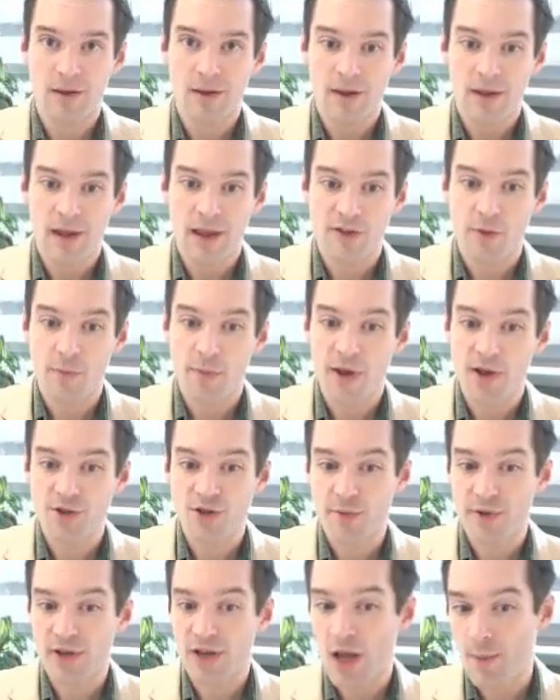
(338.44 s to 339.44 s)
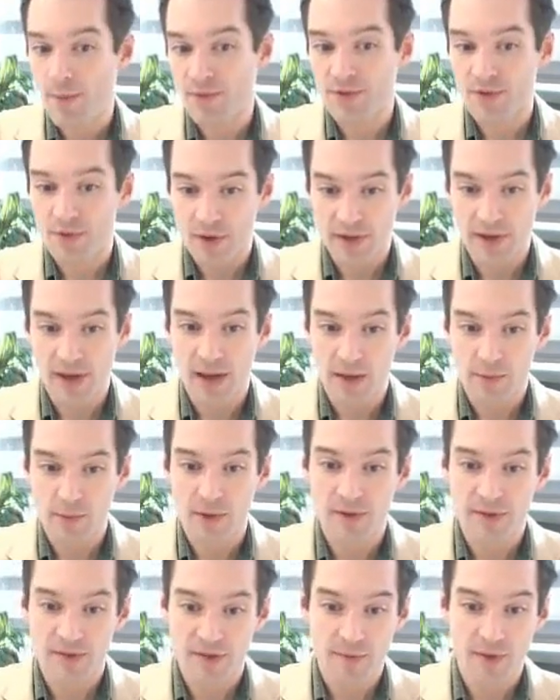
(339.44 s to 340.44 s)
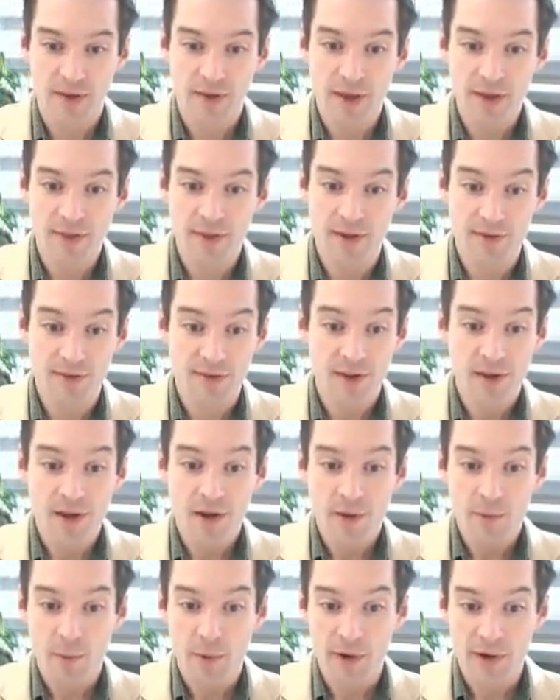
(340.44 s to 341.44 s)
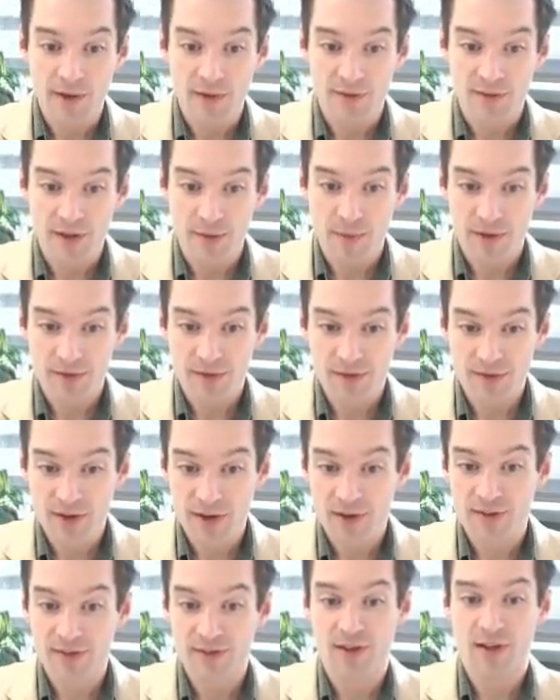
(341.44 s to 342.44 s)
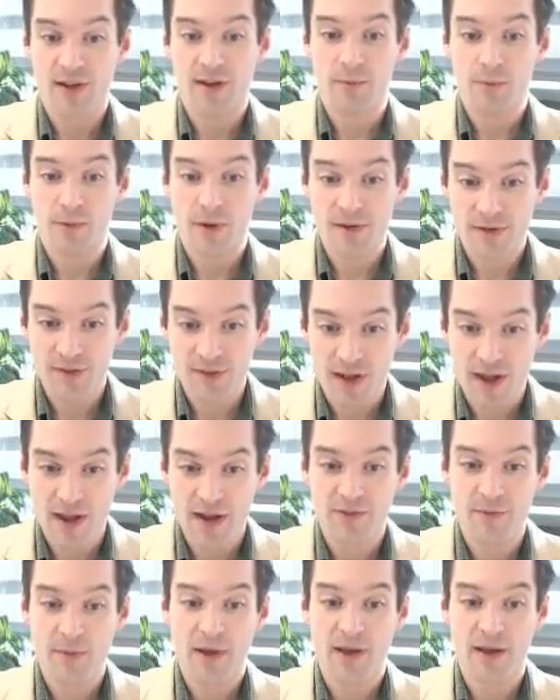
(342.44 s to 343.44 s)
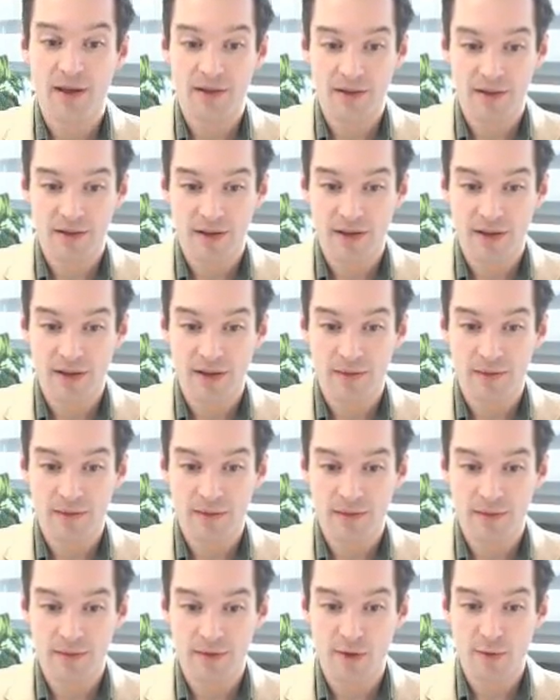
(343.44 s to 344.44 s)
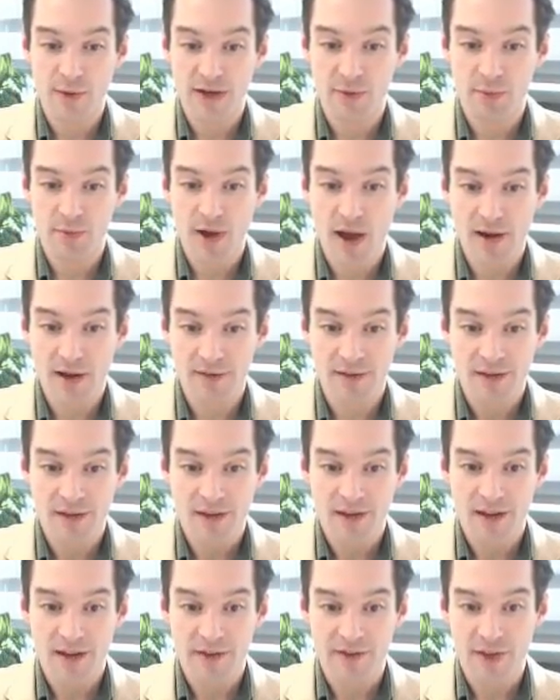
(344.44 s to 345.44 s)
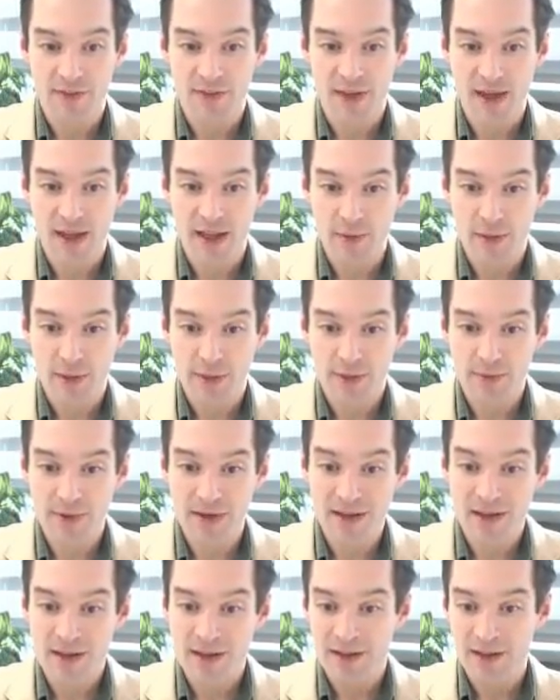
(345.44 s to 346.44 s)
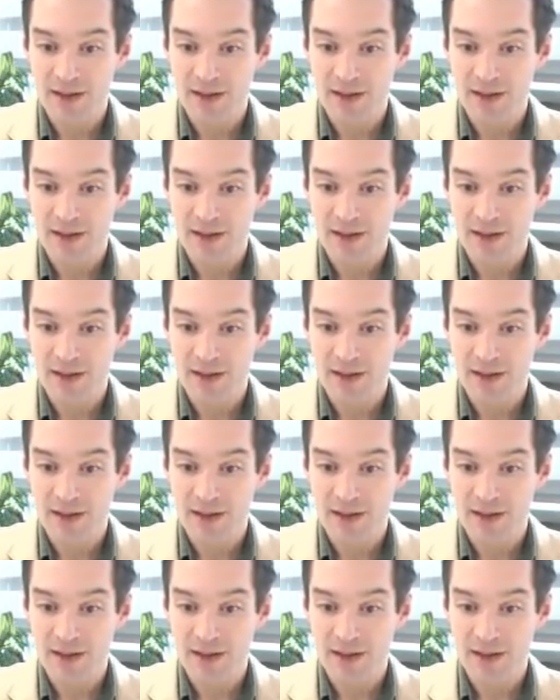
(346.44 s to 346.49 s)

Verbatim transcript: And so the picture becomes, again, one something like this, where in Zmod 6, on one side of my uh, direct product, I've got the element 3.